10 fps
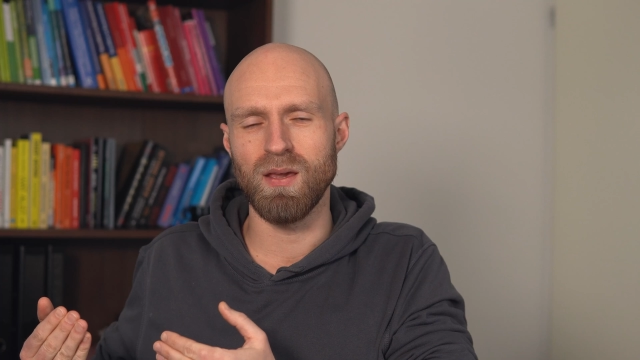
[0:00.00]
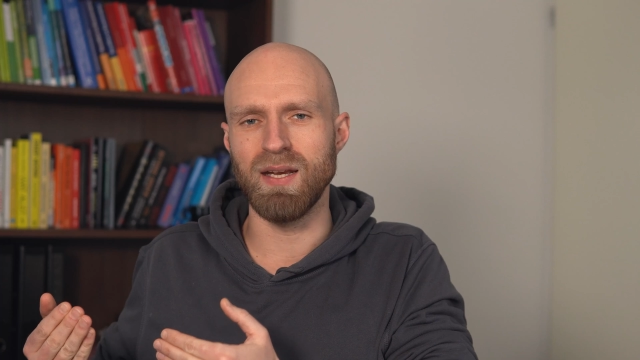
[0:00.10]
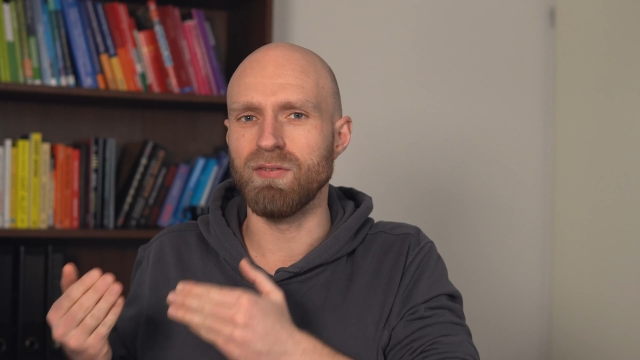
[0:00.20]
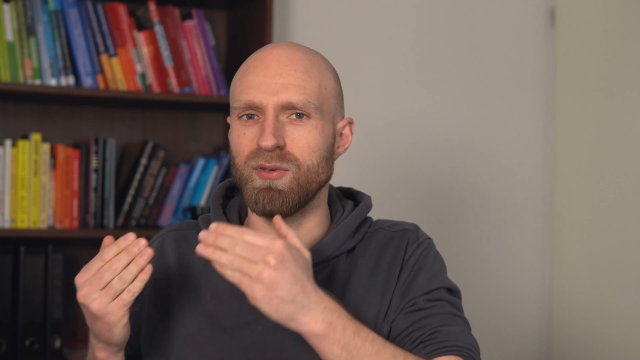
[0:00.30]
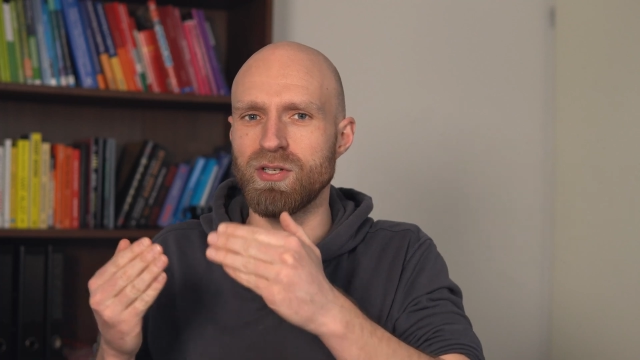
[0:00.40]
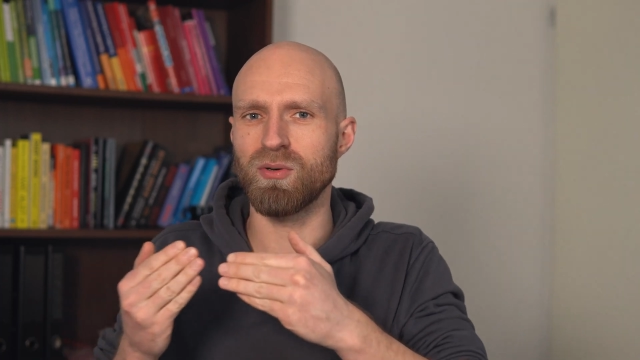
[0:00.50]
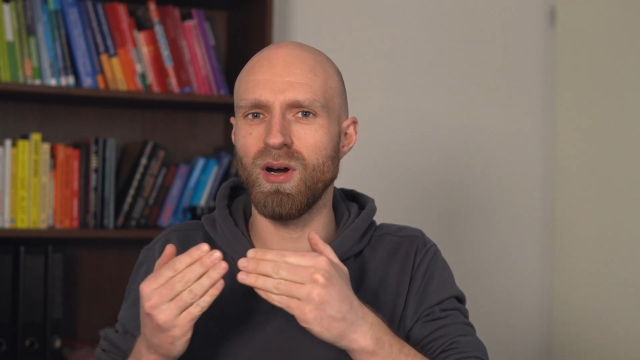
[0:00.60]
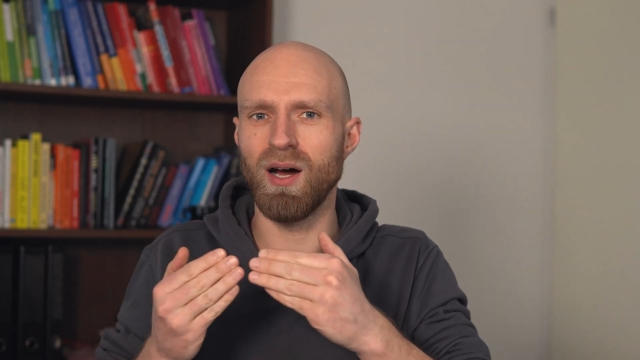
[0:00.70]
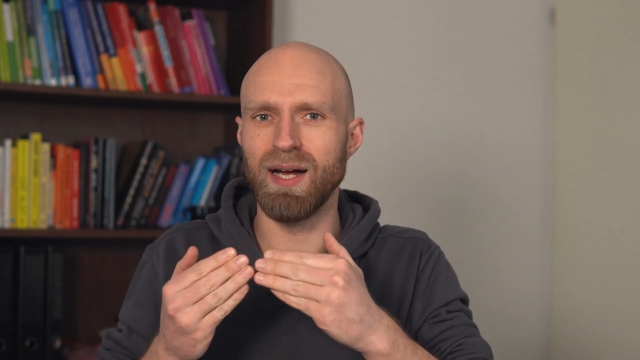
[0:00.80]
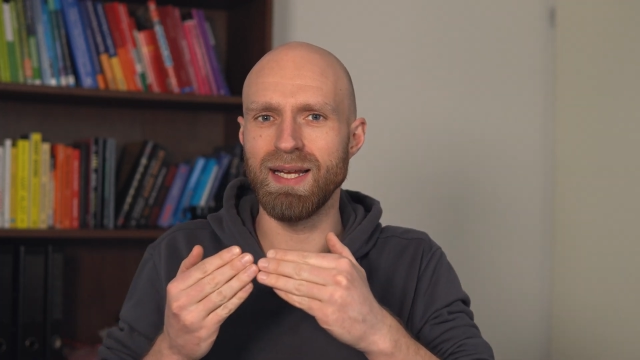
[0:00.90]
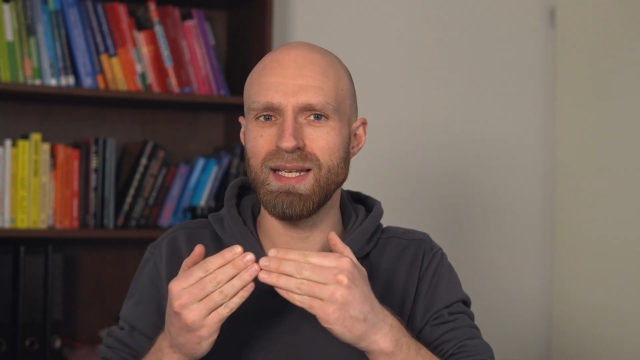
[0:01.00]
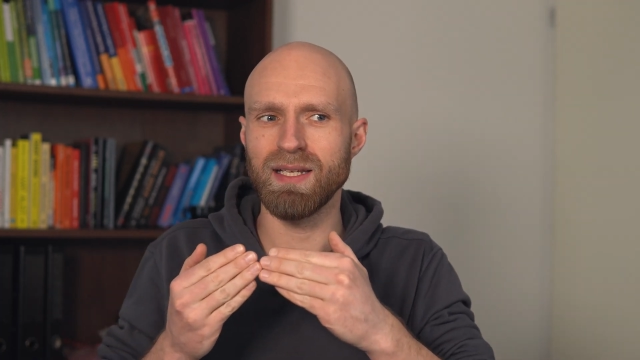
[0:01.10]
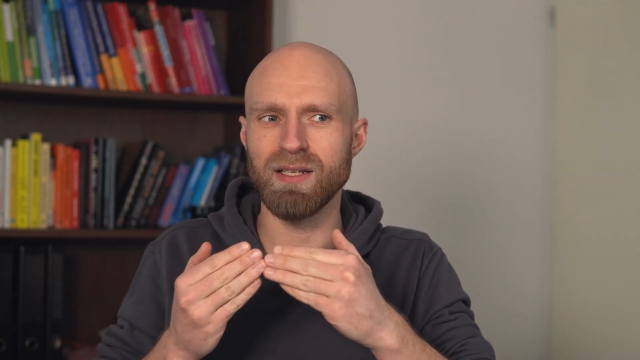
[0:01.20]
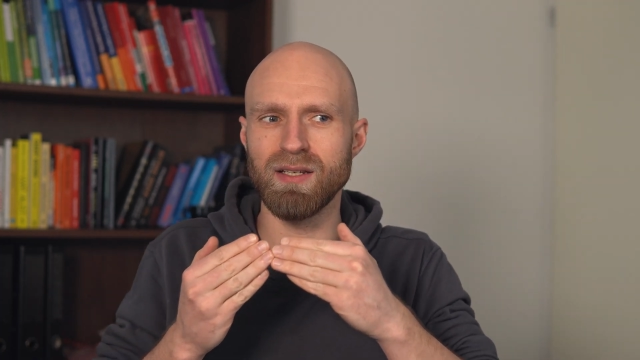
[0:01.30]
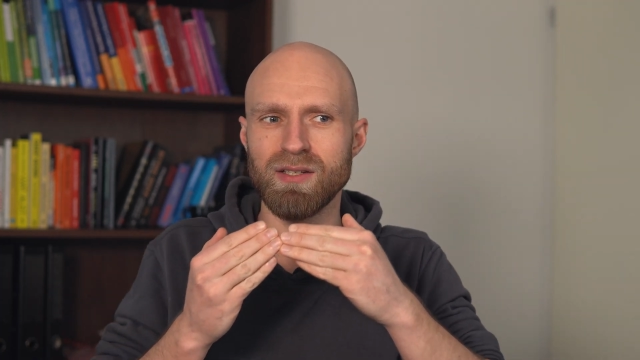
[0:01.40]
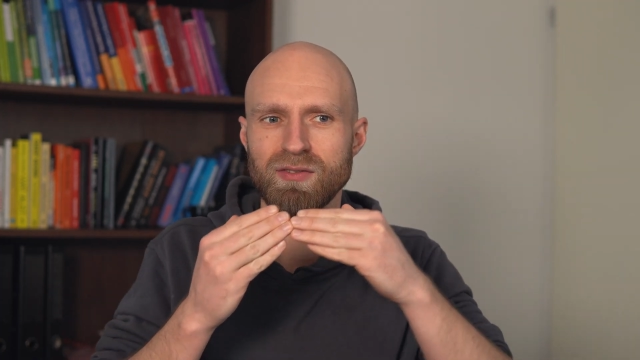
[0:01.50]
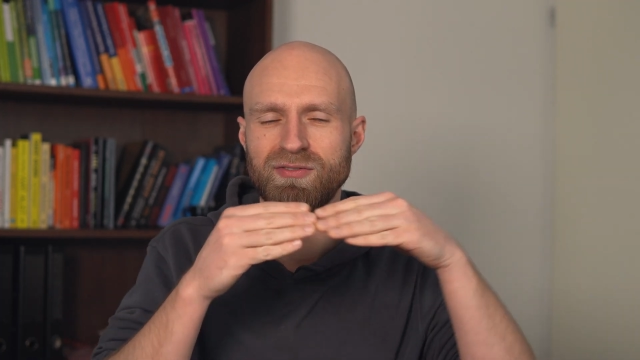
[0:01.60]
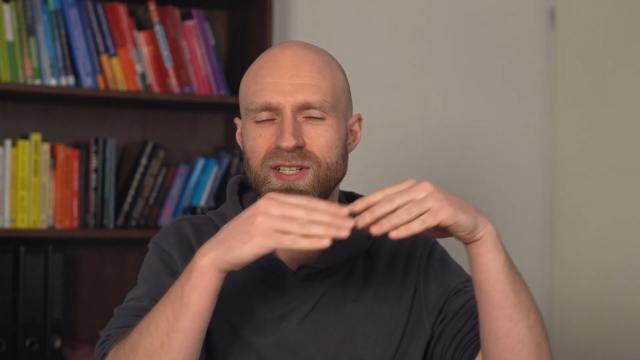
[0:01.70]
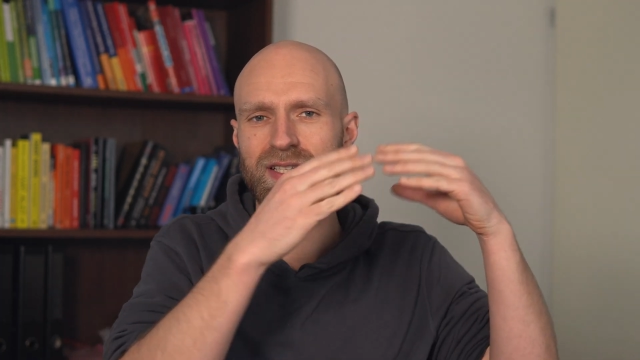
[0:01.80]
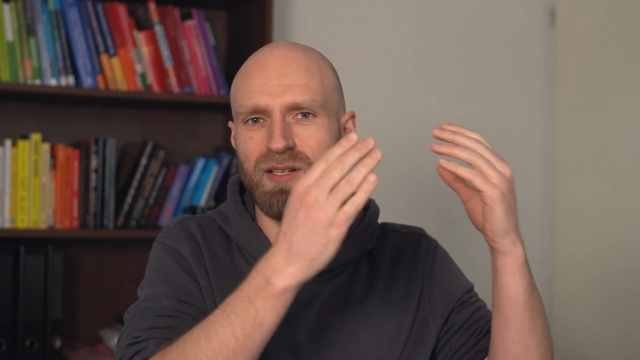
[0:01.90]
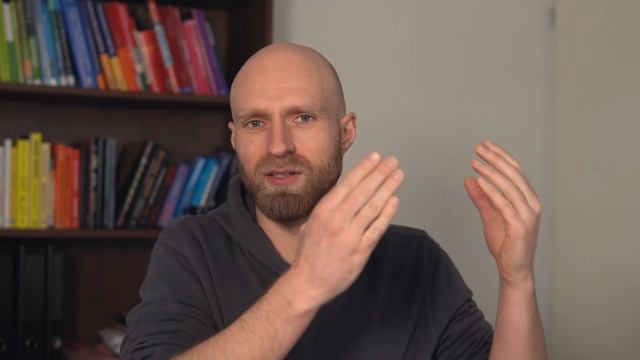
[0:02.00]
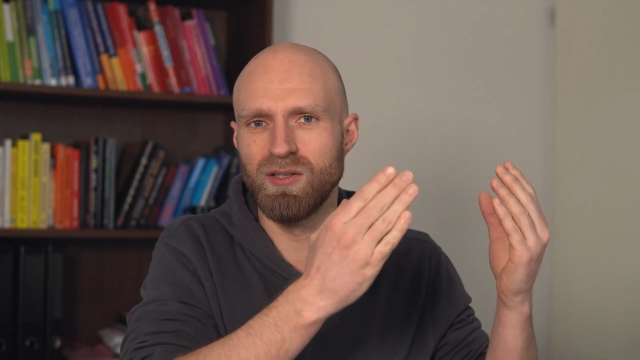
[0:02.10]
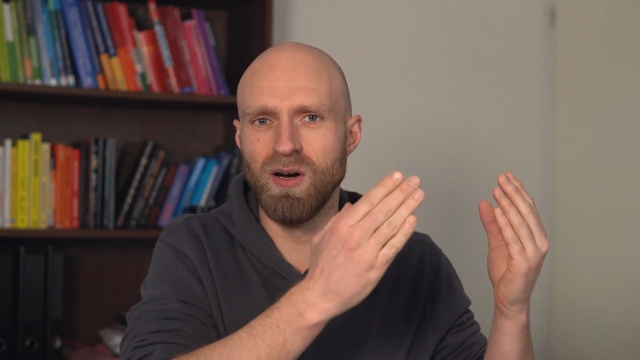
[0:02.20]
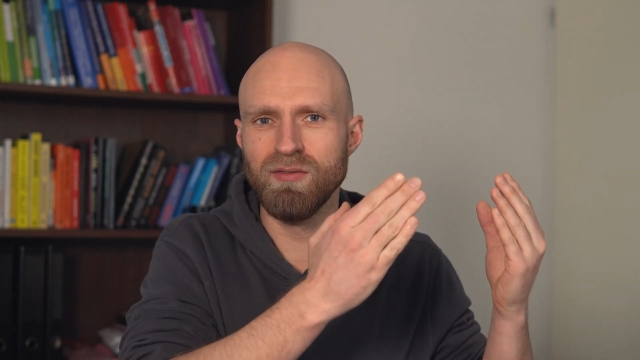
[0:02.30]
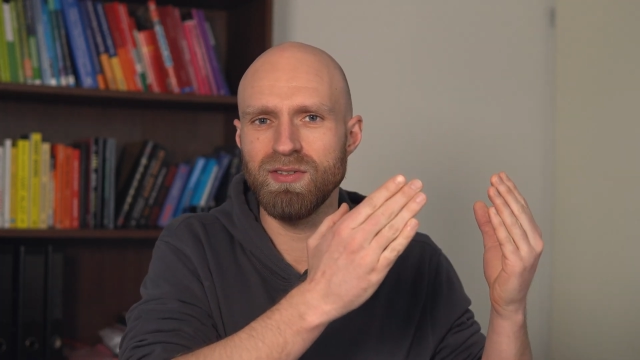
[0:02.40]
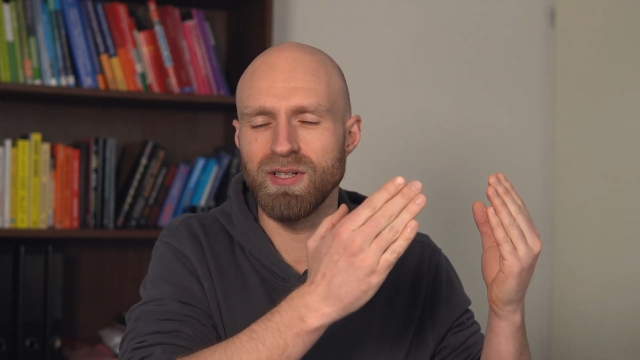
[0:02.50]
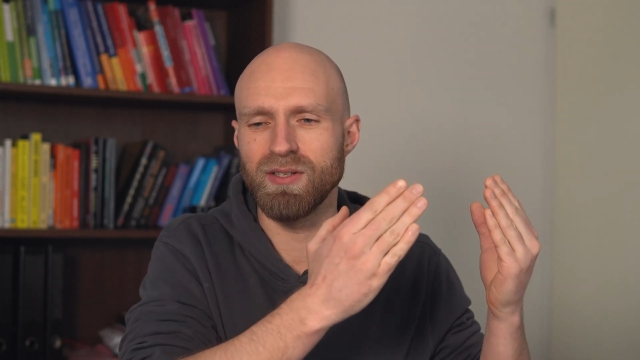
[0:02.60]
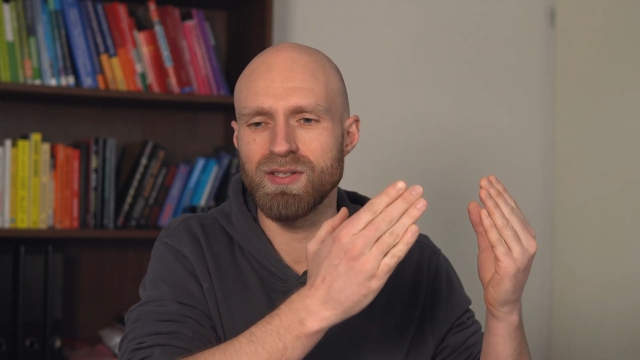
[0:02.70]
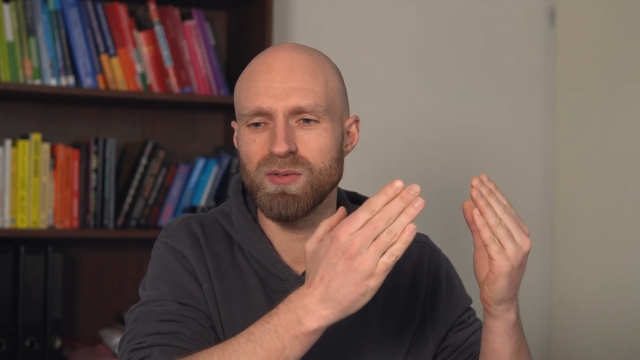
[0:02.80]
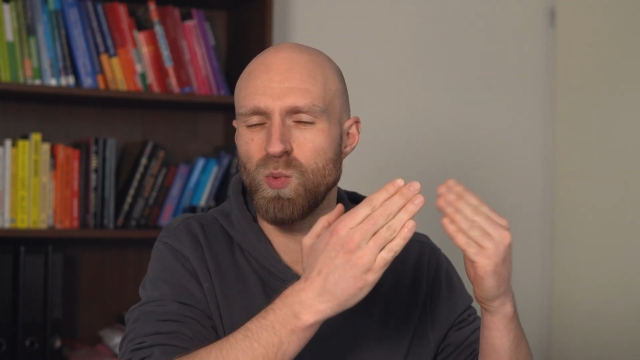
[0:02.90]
And if we try to fix the unconfidence,